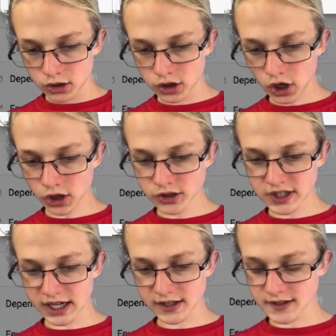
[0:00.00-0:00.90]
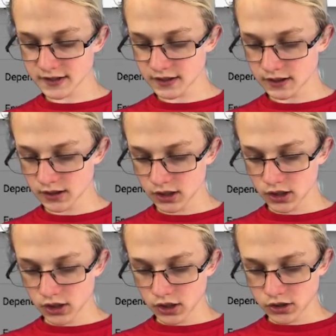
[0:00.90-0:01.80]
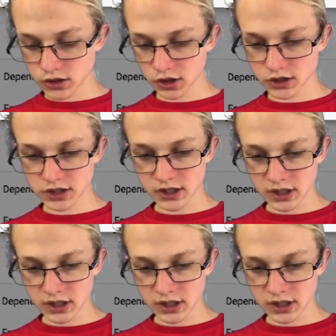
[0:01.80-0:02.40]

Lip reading: context dot